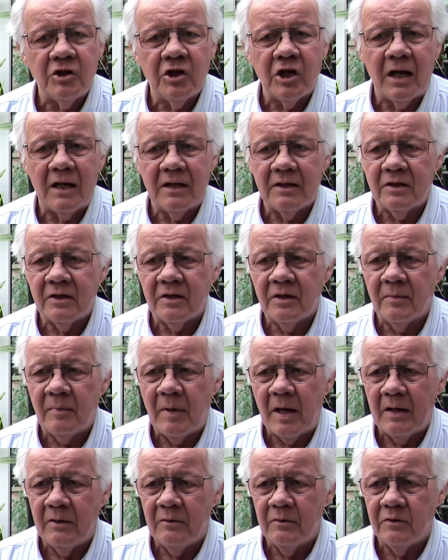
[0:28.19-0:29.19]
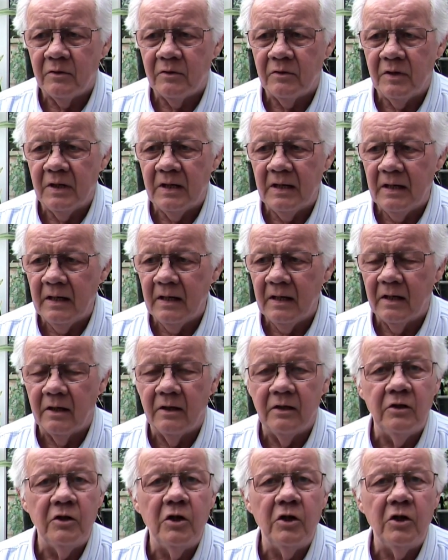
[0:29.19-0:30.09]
chat about the